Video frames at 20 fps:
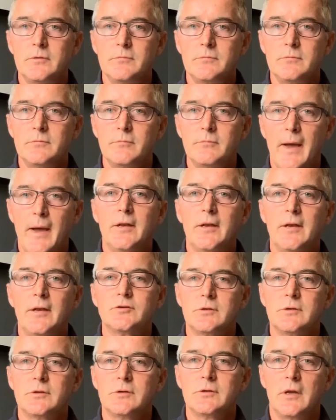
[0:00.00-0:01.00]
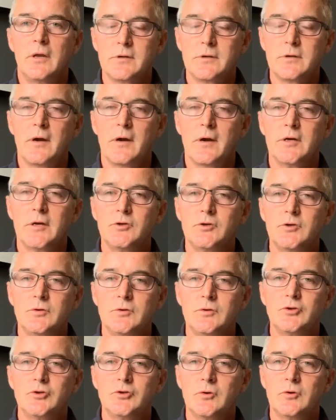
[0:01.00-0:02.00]
managed and targeted to
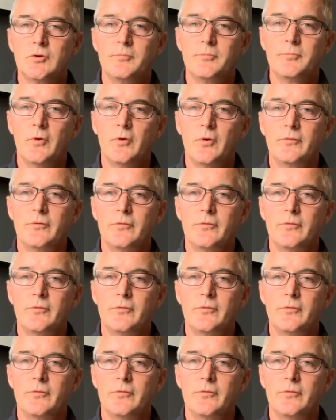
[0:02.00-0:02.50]
ensure both